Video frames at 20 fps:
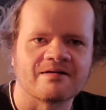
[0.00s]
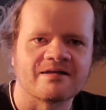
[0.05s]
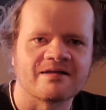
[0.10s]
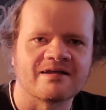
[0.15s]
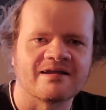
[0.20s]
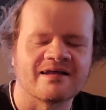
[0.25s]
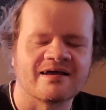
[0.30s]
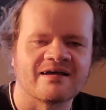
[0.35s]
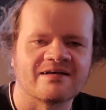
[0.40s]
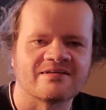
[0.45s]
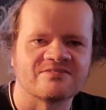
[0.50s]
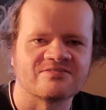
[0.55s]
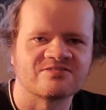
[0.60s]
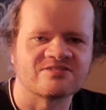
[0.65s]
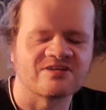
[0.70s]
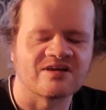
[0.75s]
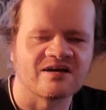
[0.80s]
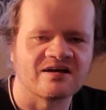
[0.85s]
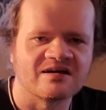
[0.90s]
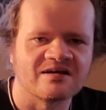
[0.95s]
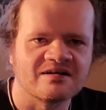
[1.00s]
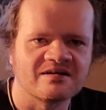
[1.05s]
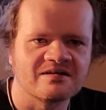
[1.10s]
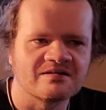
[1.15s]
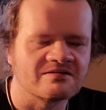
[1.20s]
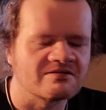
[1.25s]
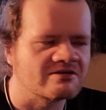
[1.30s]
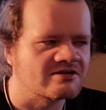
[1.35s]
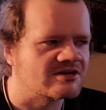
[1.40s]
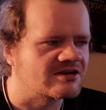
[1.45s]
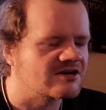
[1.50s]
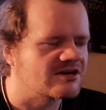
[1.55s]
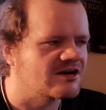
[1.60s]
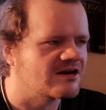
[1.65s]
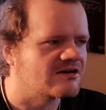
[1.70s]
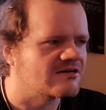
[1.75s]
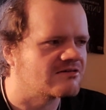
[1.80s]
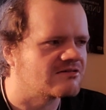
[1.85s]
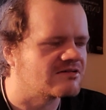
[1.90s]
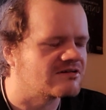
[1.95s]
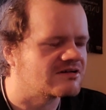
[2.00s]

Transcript: It has, has the